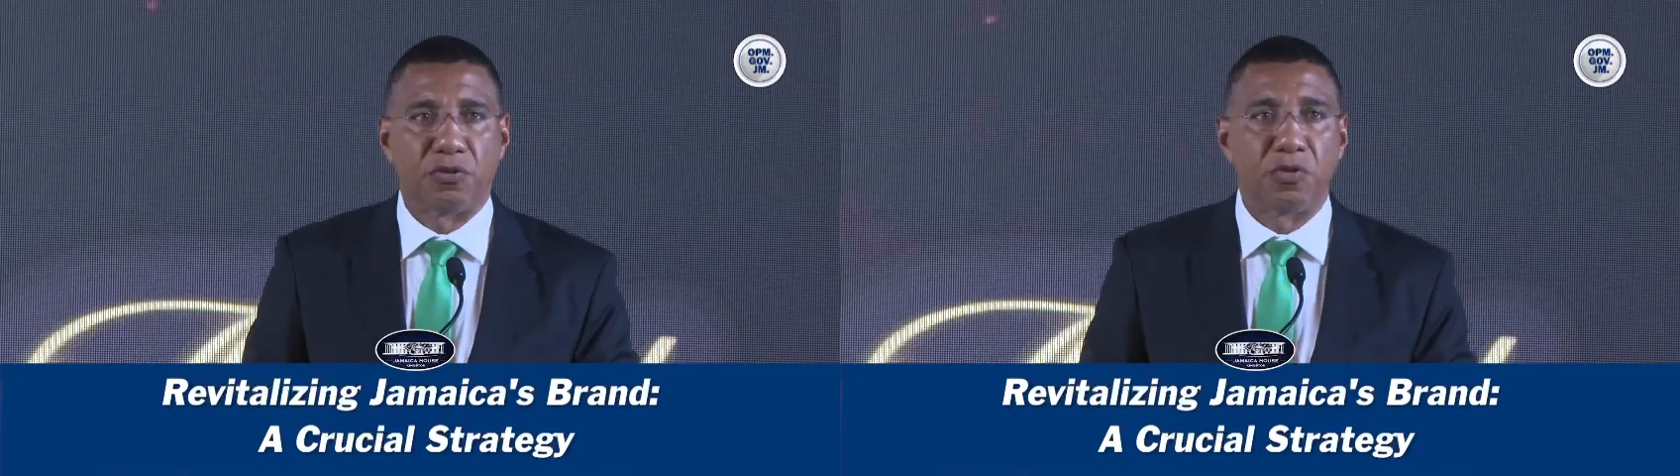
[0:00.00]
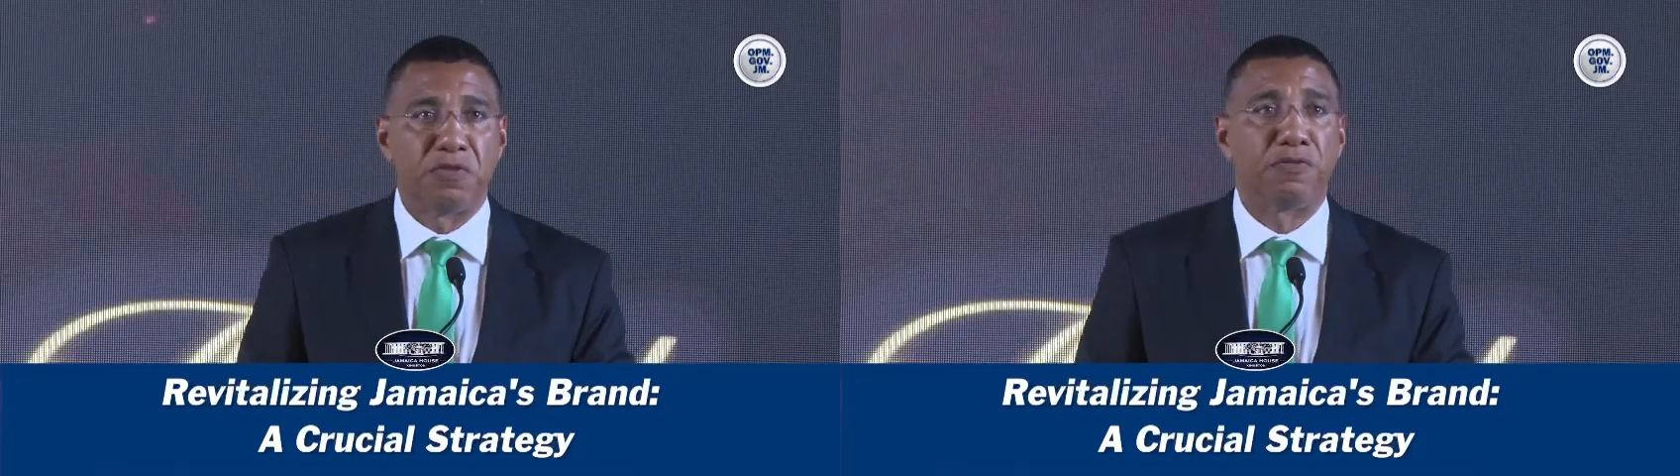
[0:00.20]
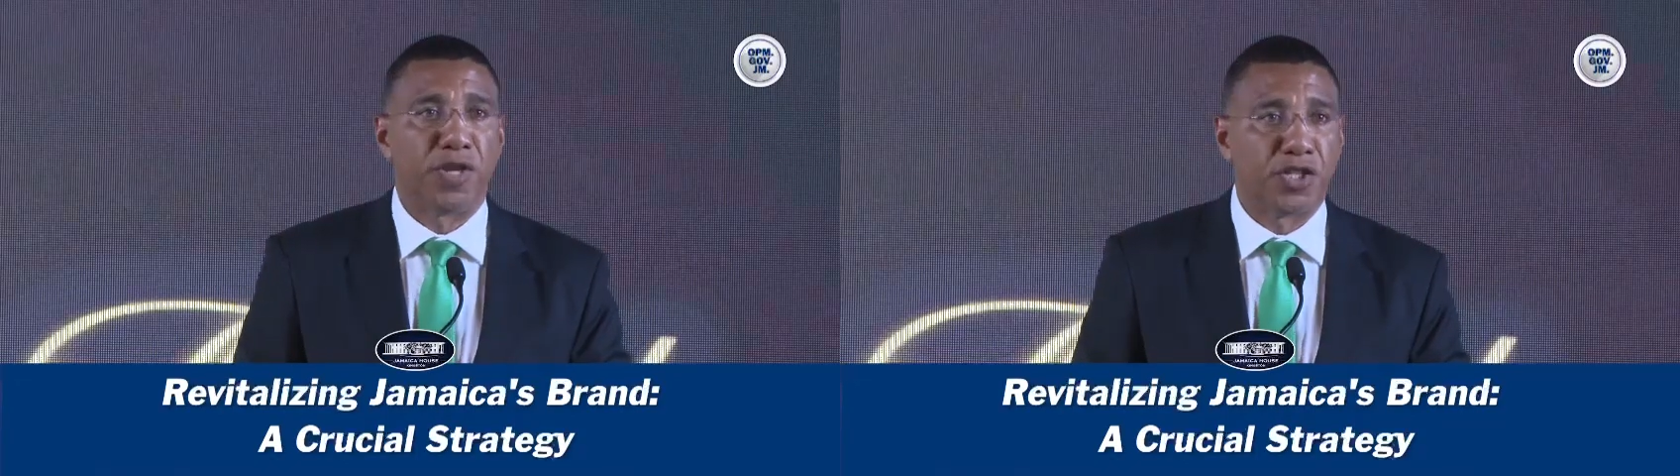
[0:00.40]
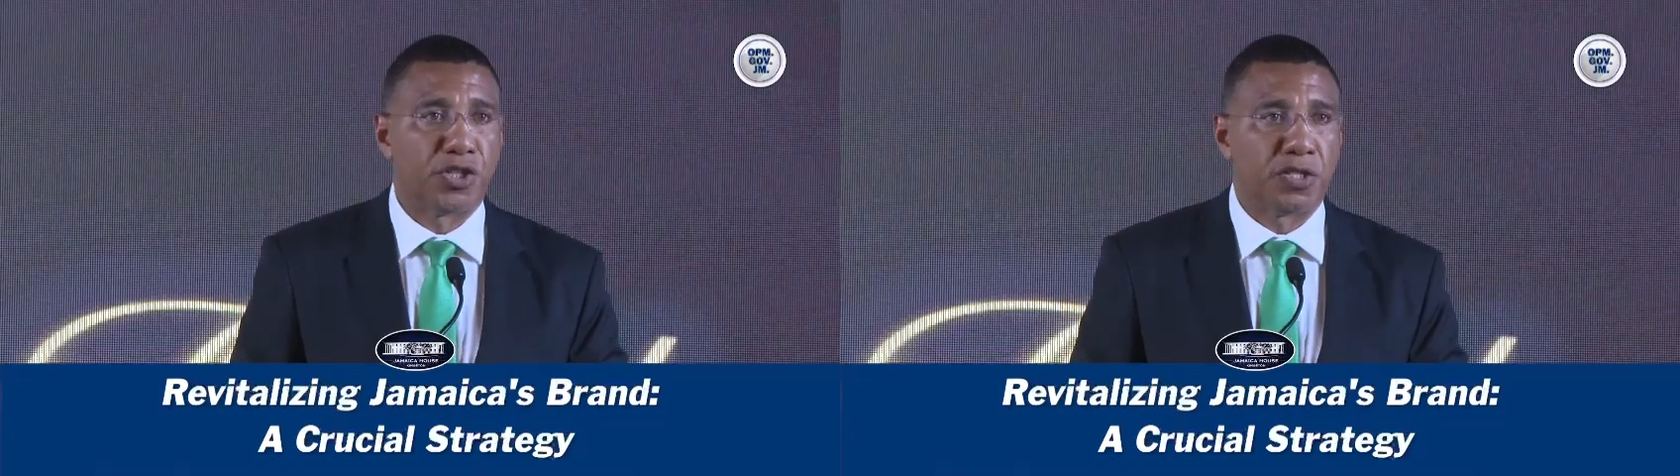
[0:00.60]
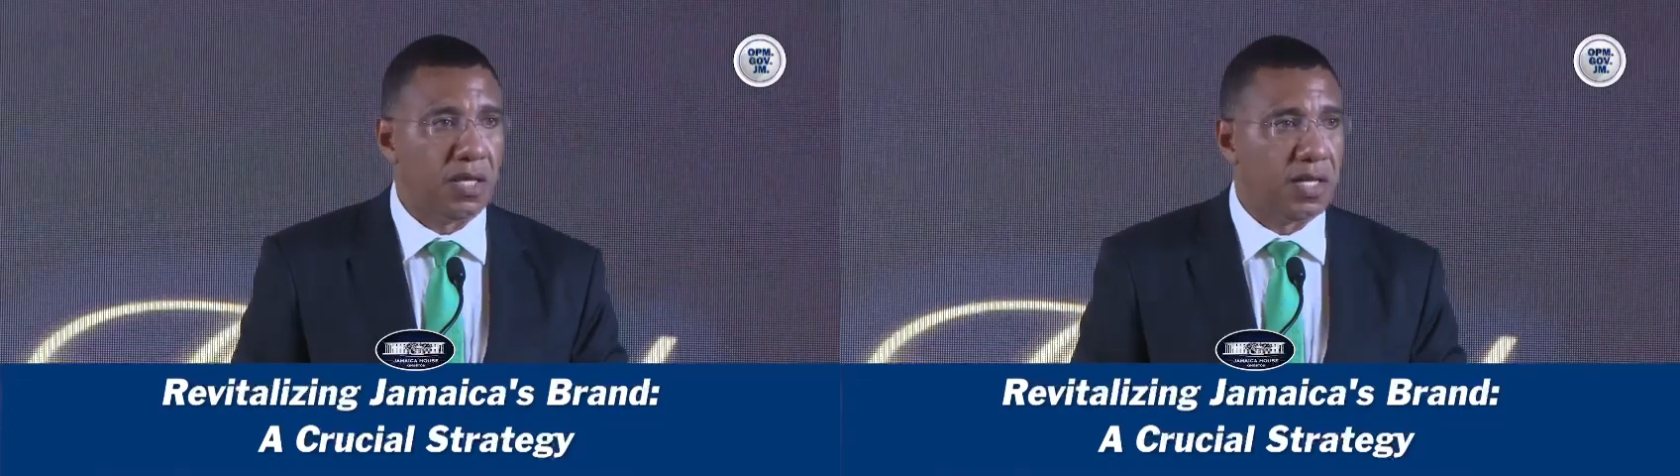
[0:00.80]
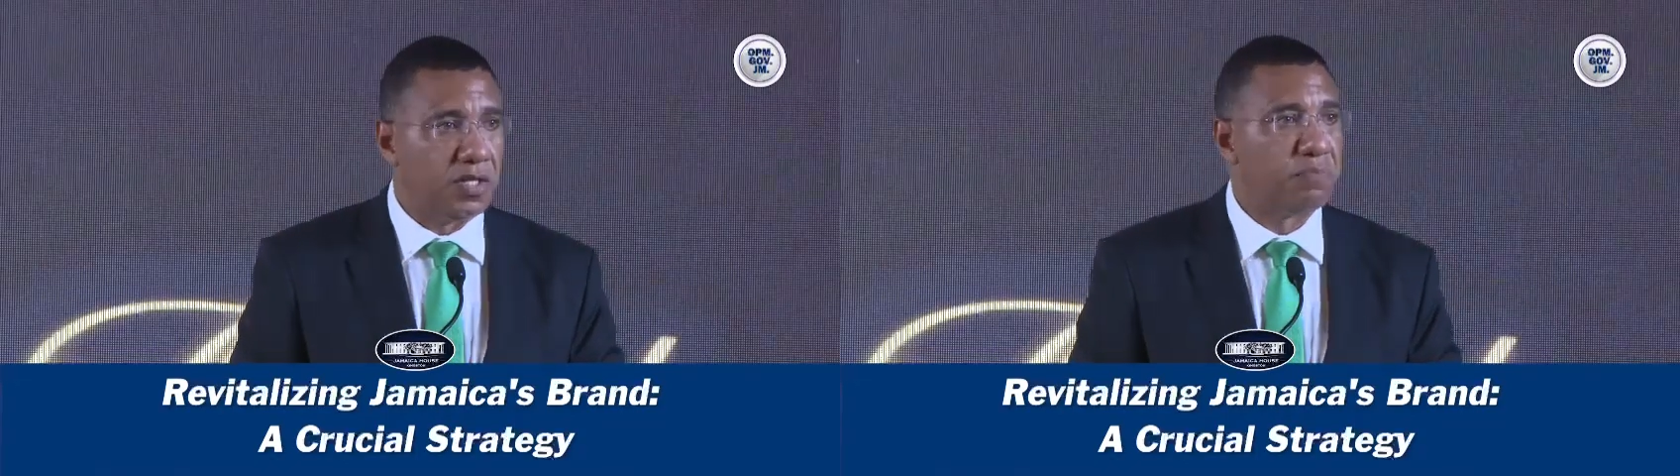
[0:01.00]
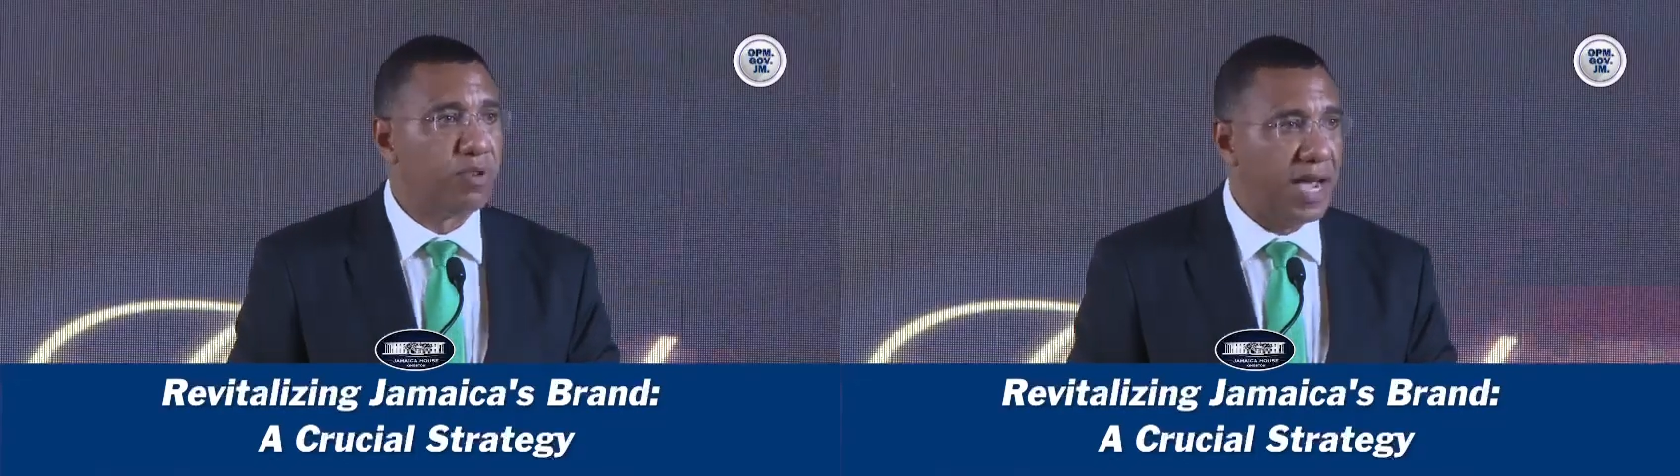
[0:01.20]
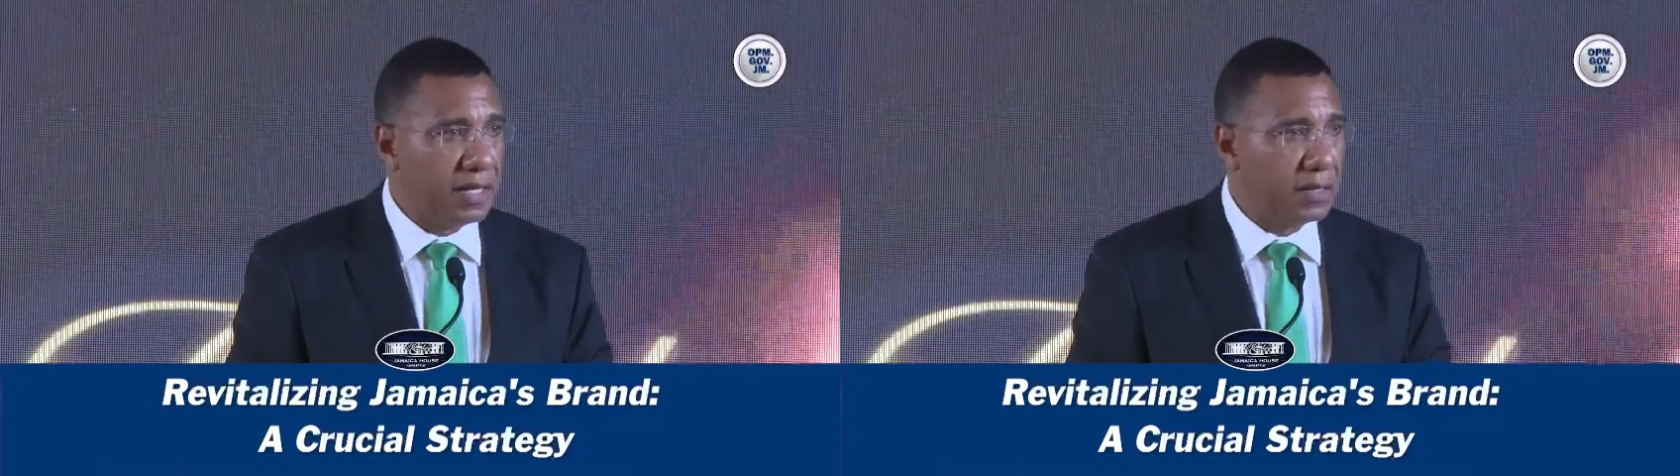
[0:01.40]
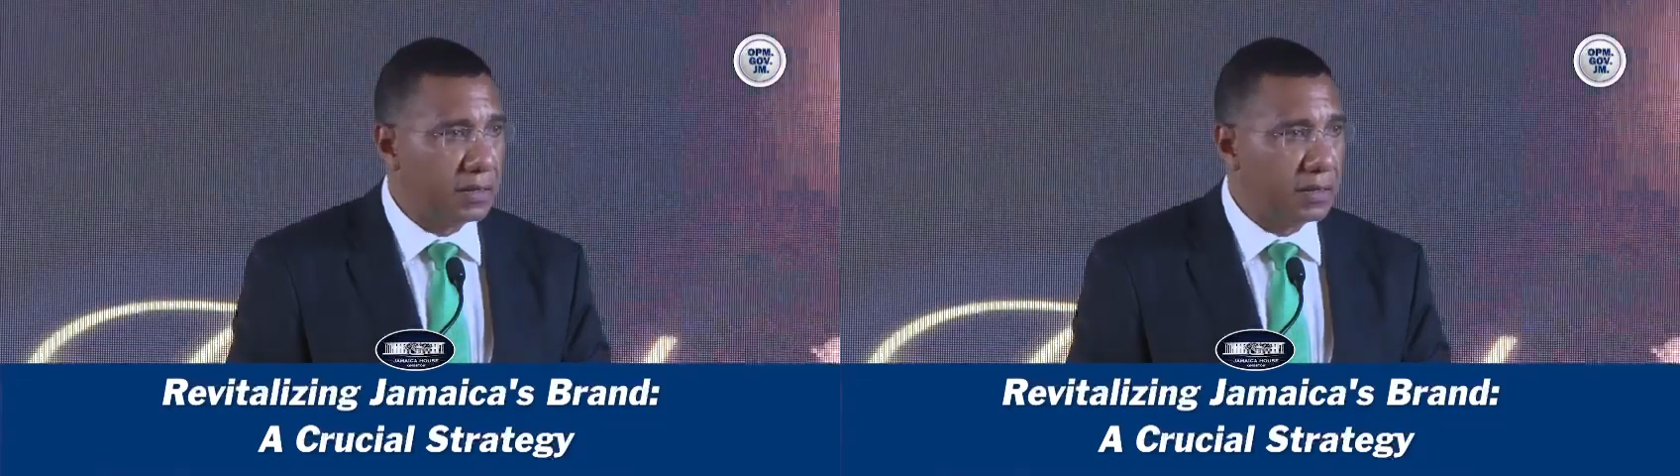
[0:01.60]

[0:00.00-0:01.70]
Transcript: refresh its brand.